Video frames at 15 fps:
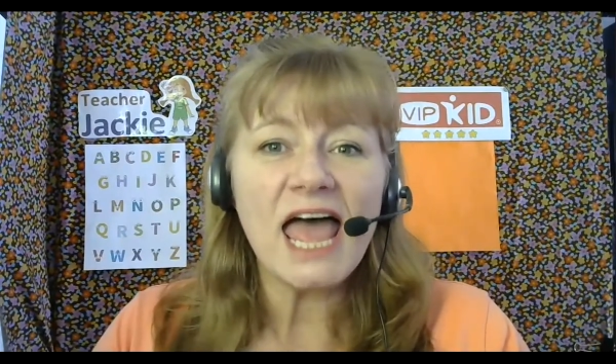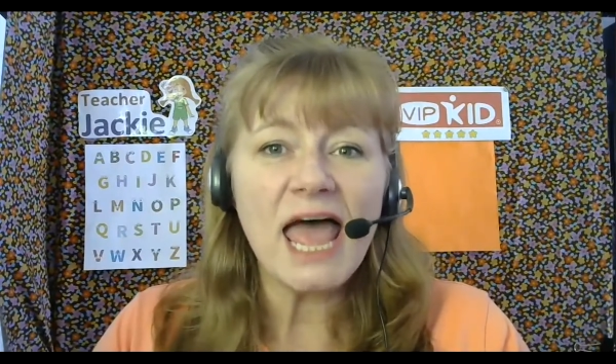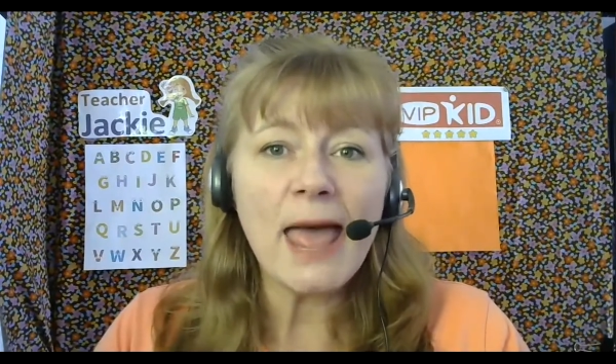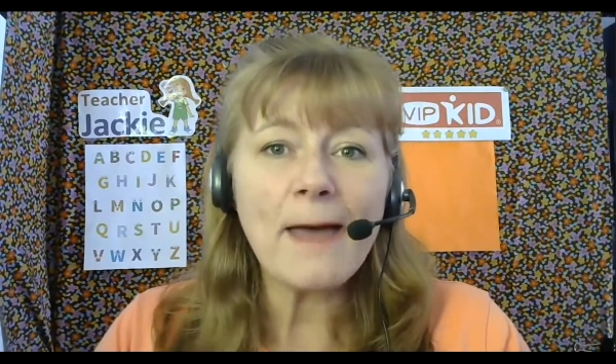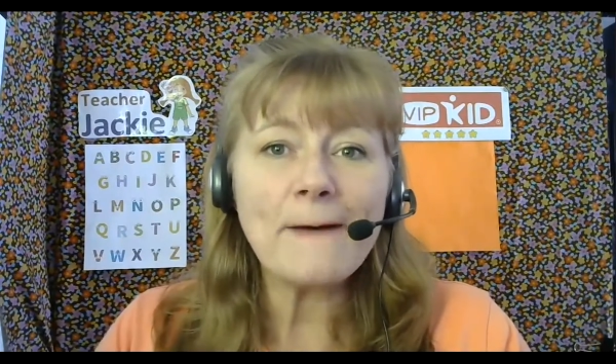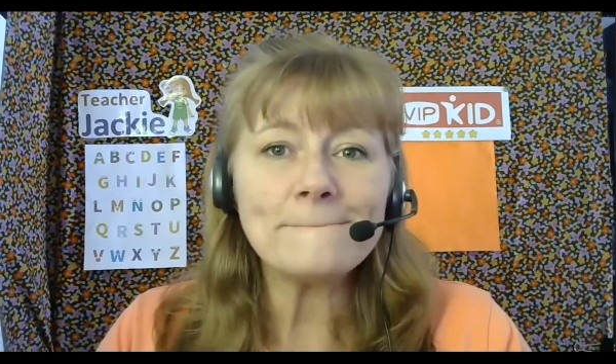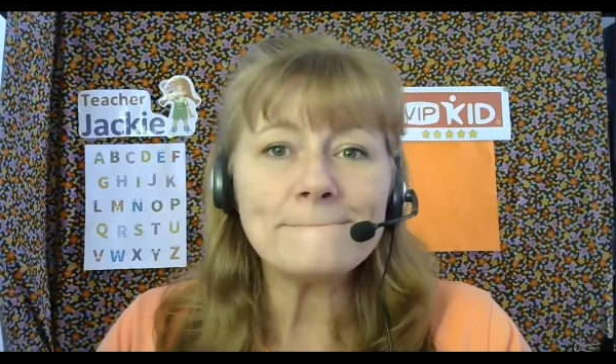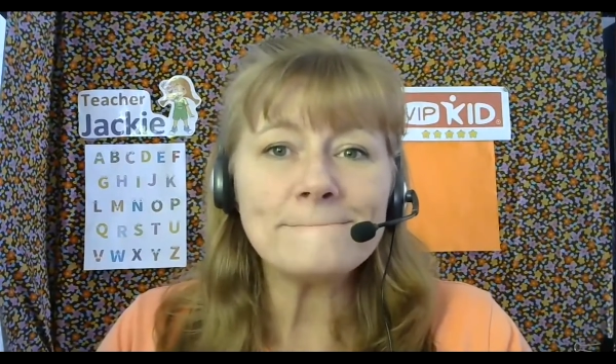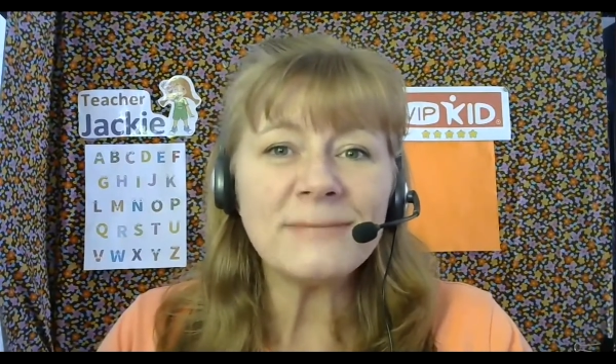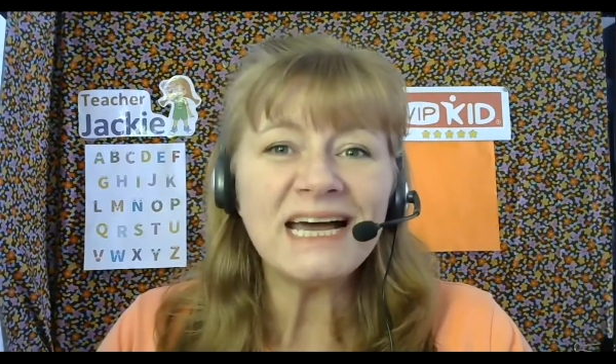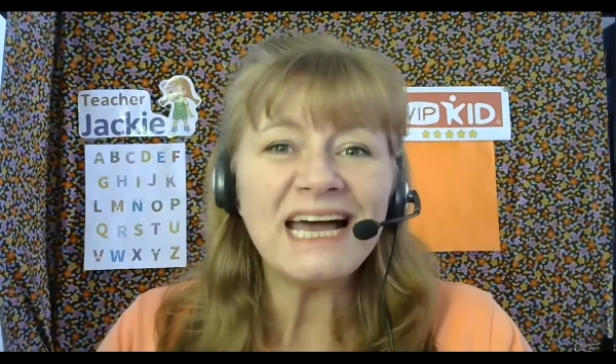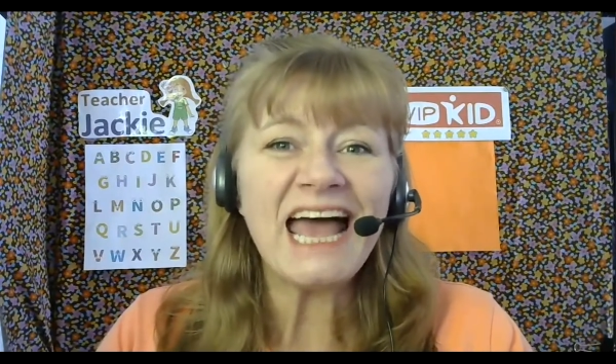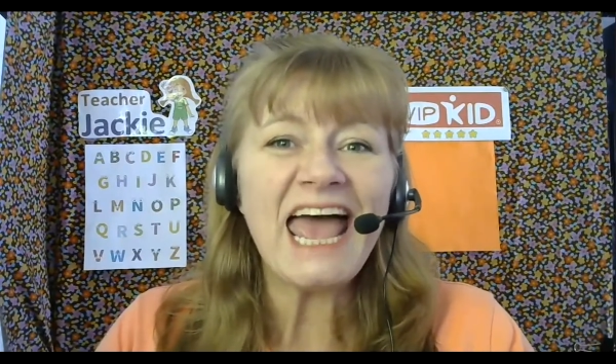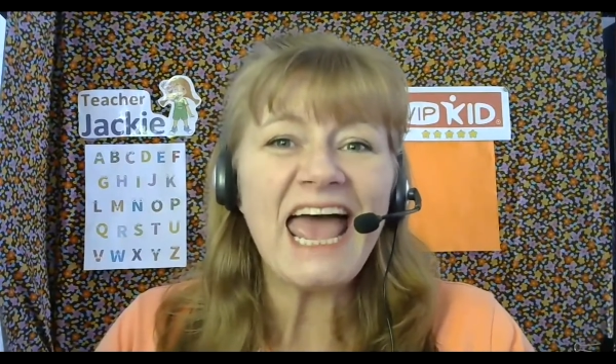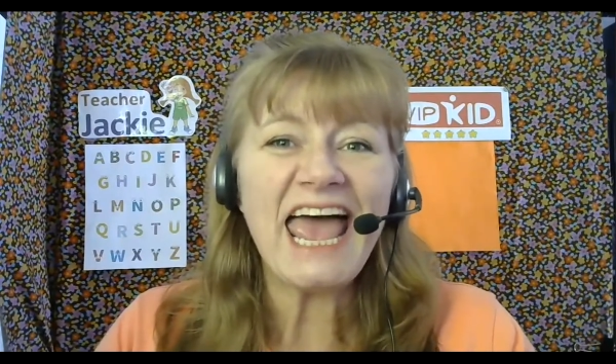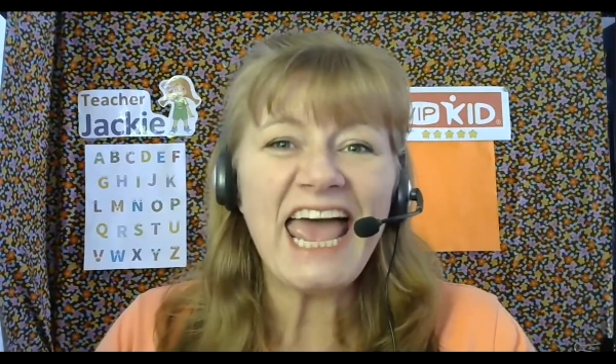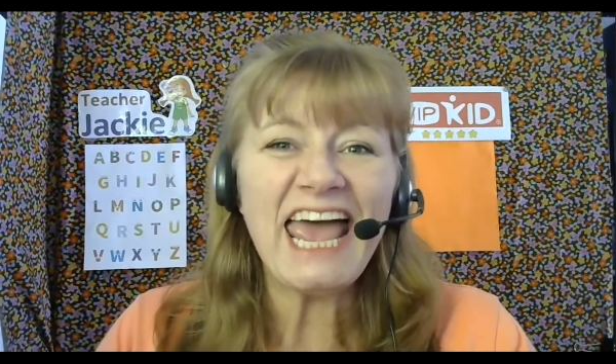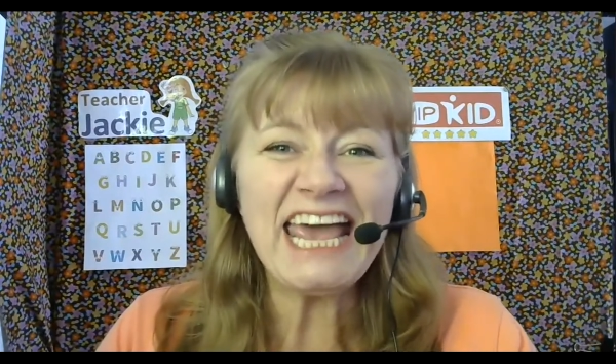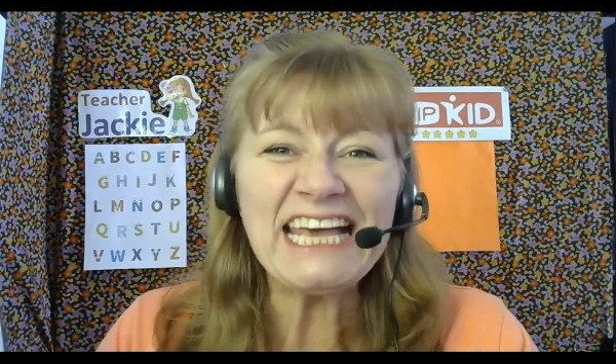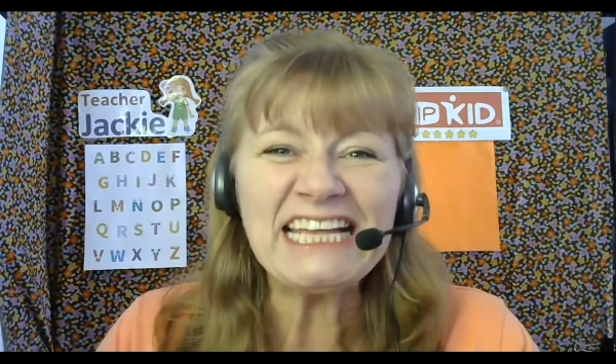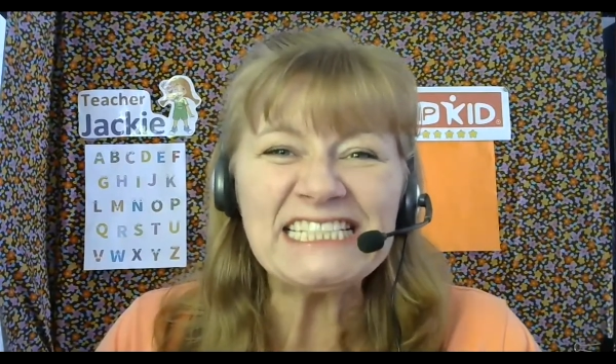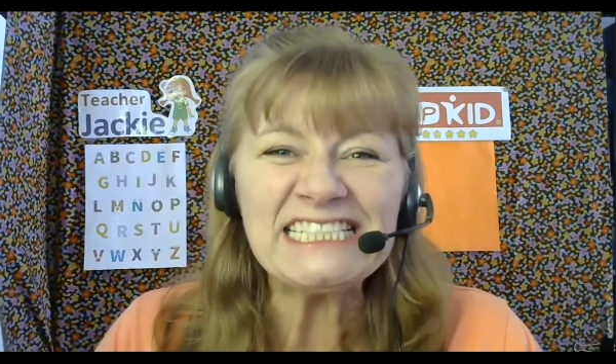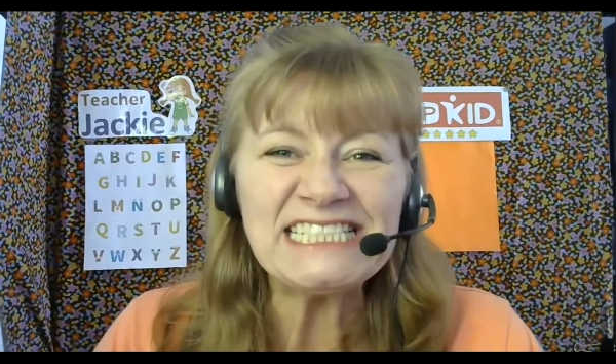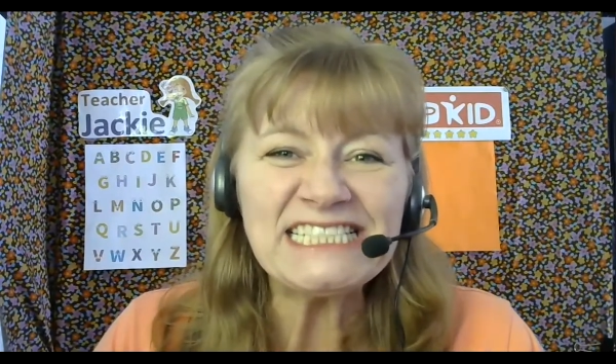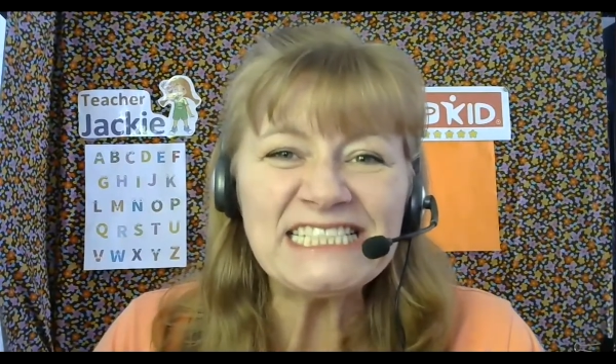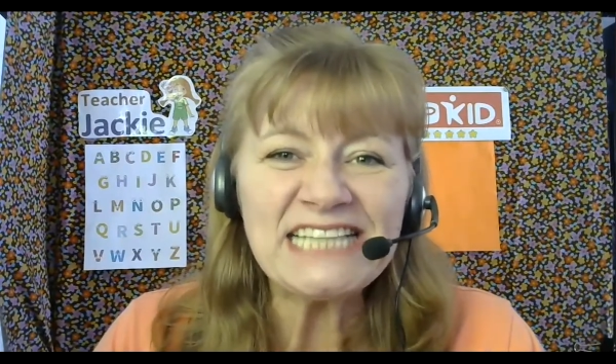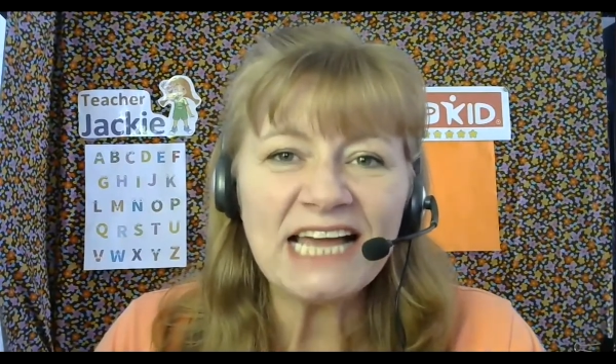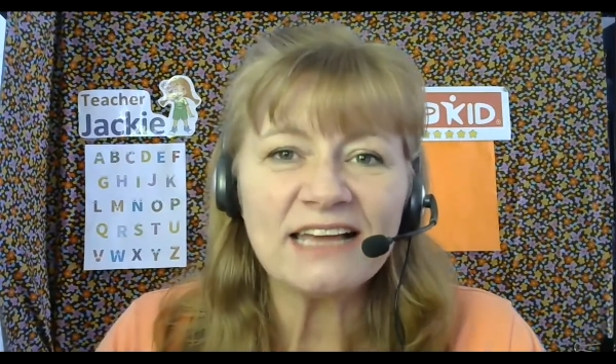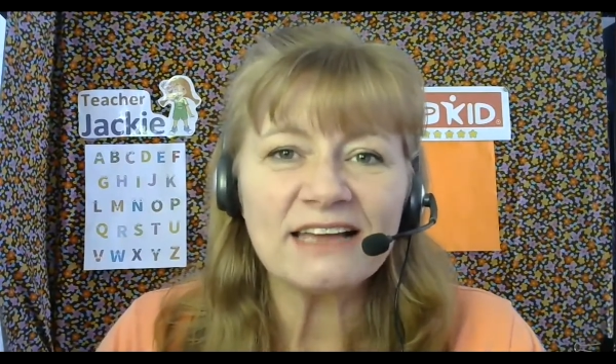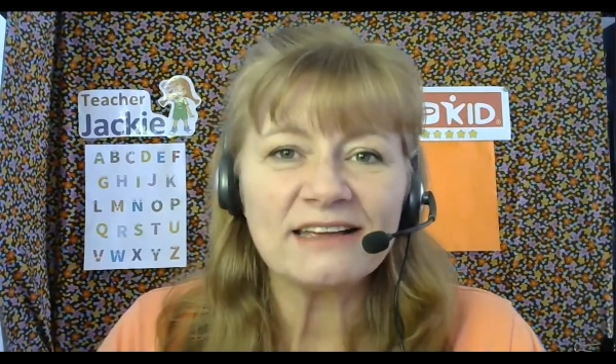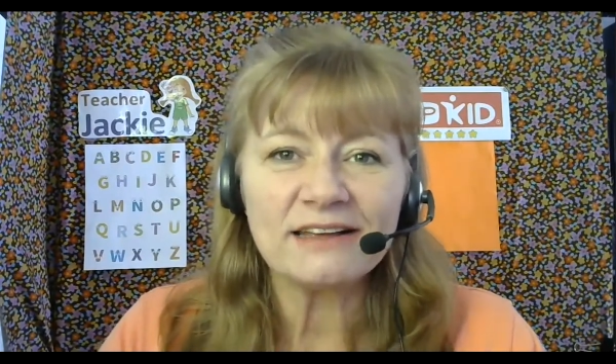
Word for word: M N